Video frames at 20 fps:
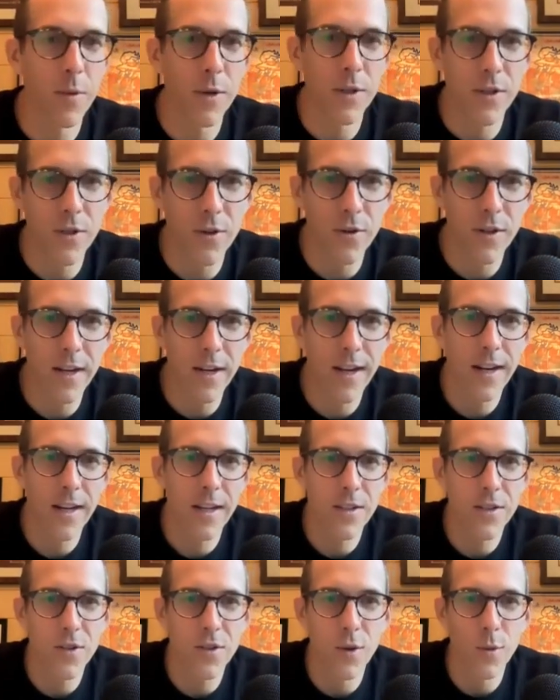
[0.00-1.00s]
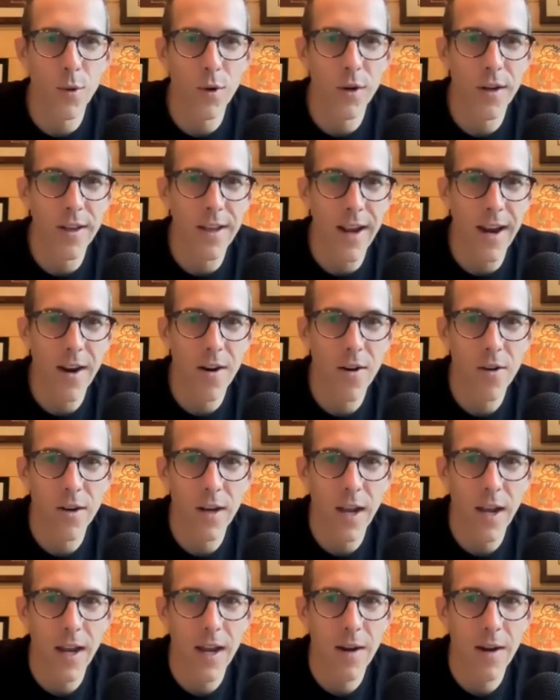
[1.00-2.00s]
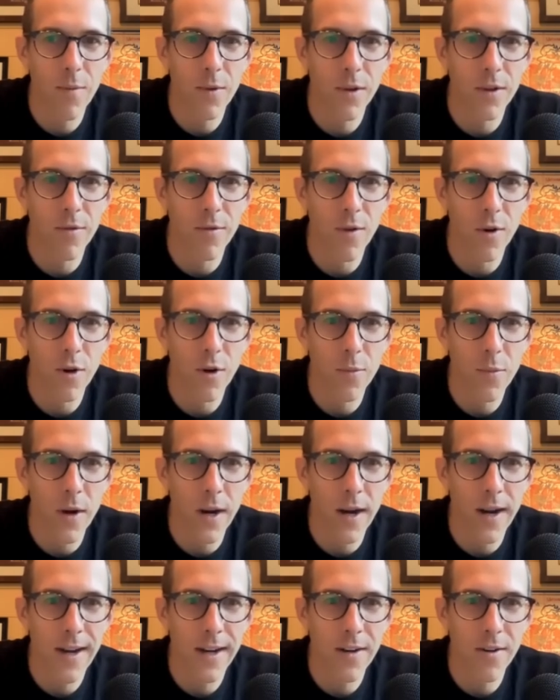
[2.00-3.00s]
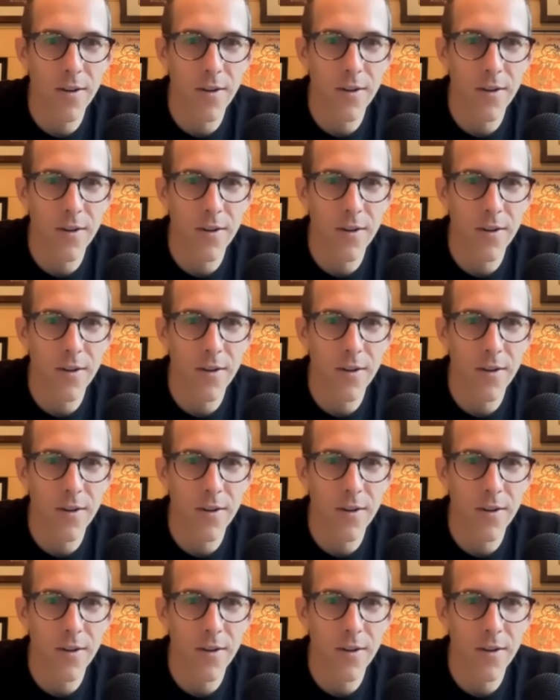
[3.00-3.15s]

but do you get it super into the aero game with the road bike,